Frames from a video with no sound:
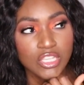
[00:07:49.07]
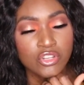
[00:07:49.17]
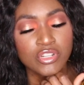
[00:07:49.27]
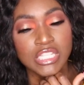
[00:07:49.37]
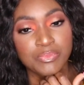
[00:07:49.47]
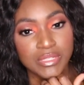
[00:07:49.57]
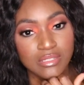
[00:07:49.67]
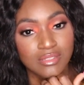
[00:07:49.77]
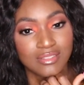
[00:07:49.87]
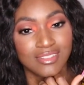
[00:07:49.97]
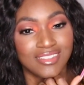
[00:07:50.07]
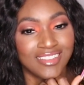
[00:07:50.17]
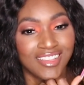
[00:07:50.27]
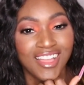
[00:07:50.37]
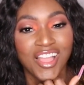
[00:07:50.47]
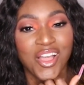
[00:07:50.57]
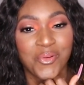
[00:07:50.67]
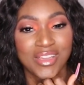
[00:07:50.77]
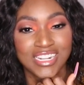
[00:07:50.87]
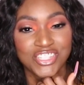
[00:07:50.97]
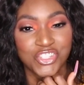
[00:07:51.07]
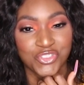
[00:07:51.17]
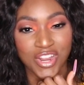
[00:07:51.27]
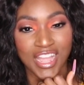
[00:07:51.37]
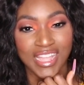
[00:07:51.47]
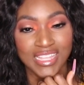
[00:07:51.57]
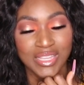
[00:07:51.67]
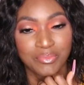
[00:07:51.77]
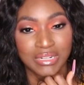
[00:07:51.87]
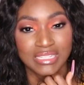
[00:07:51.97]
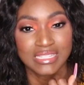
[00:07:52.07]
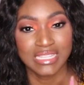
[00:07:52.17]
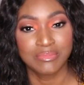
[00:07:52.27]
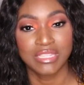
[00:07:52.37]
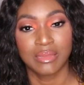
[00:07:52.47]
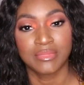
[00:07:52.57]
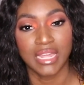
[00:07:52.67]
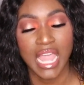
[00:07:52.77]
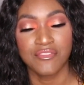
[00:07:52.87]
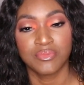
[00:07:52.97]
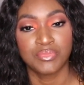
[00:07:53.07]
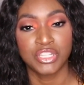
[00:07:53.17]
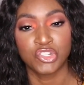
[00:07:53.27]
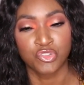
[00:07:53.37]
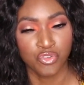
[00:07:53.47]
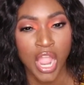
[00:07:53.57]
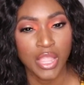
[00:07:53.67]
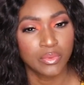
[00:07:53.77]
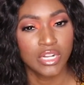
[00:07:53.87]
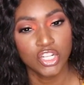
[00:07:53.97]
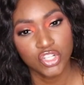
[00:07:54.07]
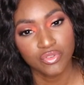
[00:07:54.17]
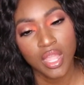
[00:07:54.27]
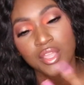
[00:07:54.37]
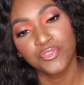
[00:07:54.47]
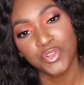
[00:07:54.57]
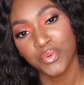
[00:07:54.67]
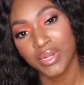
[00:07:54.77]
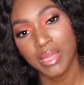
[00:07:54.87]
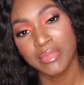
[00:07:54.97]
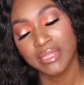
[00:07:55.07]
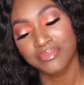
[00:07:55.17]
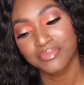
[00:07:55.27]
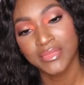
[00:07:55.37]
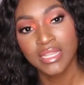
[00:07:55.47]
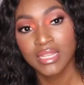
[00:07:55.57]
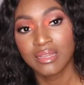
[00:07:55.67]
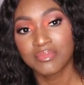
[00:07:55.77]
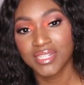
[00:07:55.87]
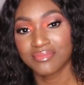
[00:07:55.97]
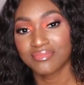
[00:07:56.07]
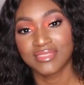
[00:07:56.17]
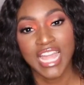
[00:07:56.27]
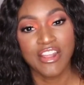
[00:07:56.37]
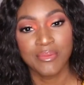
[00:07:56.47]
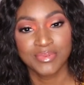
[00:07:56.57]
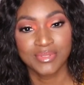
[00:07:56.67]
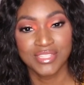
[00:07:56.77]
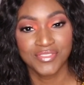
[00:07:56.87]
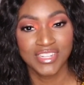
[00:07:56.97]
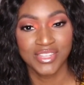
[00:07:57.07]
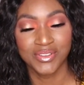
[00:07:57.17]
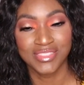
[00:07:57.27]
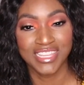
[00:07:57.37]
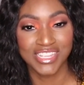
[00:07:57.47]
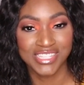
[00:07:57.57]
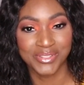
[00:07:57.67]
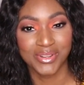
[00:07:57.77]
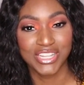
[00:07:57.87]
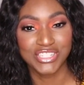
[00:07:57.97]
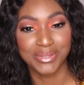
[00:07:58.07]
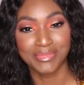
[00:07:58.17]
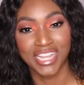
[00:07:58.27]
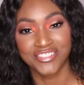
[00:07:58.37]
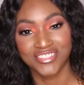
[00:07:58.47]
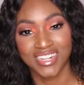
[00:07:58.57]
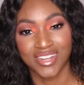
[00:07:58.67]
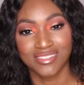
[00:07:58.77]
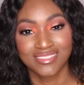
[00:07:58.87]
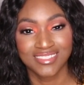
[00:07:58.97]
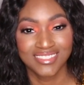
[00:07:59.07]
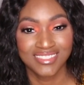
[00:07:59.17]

crispy when it's dry, but at the same time not have it be dry when it's dry, if you know what I mean. But that wraps up this video. Thanks for watching. Bye for now.